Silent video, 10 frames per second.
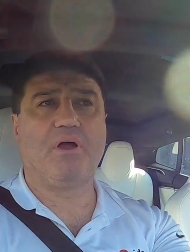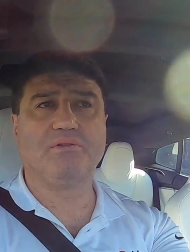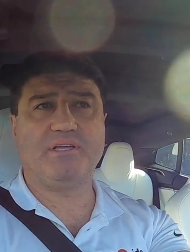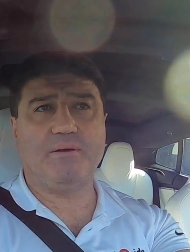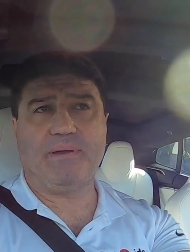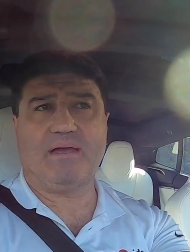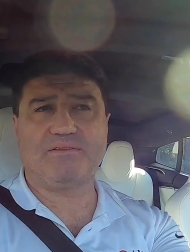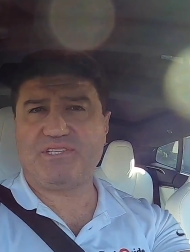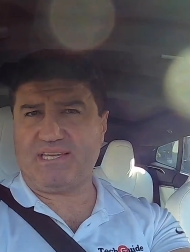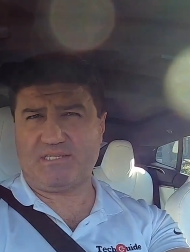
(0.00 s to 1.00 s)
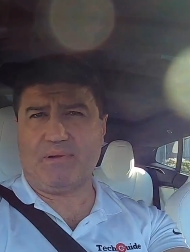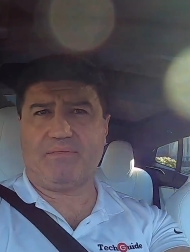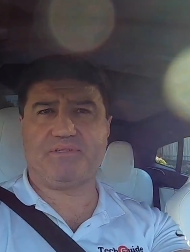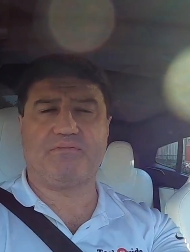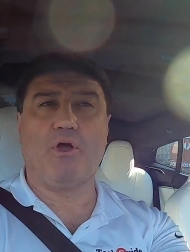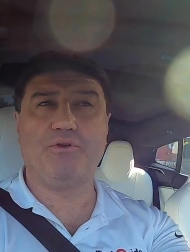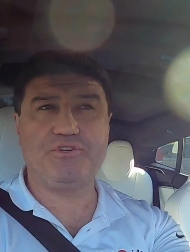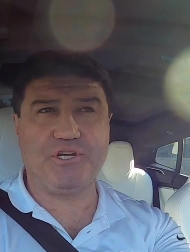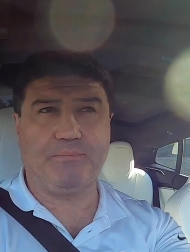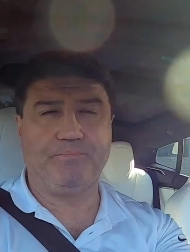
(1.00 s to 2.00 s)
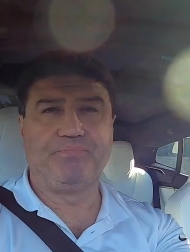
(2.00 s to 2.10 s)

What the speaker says: only about 6 months of ownership.